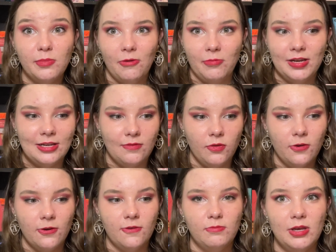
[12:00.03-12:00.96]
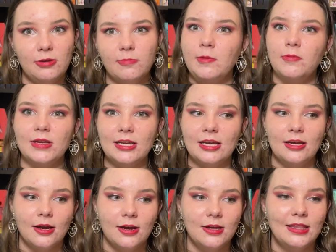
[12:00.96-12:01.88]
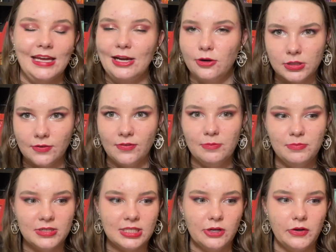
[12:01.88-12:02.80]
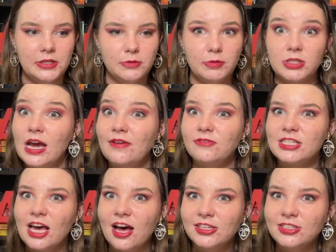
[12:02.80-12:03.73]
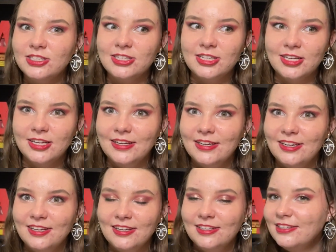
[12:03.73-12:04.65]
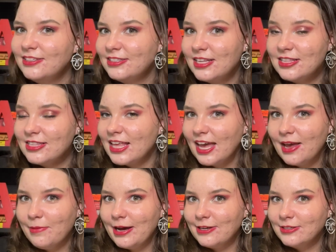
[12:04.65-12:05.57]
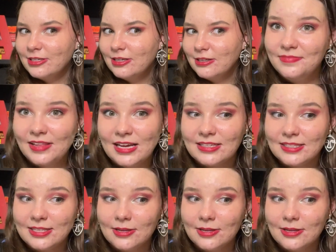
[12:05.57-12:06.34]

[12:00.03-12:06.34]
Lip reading: a reading vlog of me rereading the Heroes of Olympus series, which I haven't touched since they came out. Let's